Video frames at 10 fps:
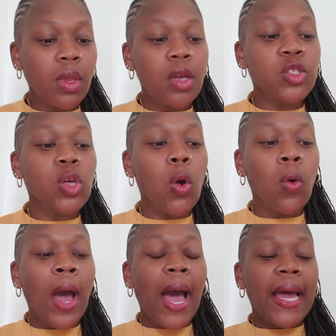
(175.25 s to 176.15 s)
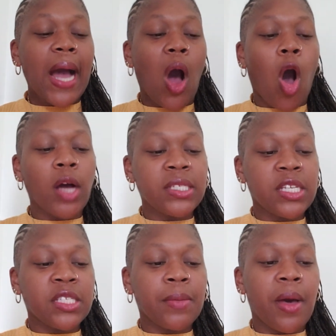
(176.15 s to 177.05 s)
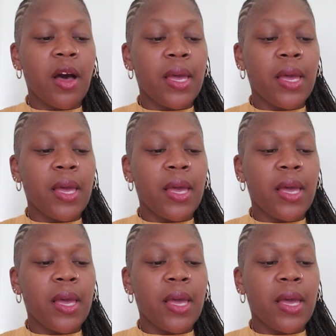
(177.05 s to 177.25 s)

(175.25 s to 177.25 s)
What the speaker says: So autism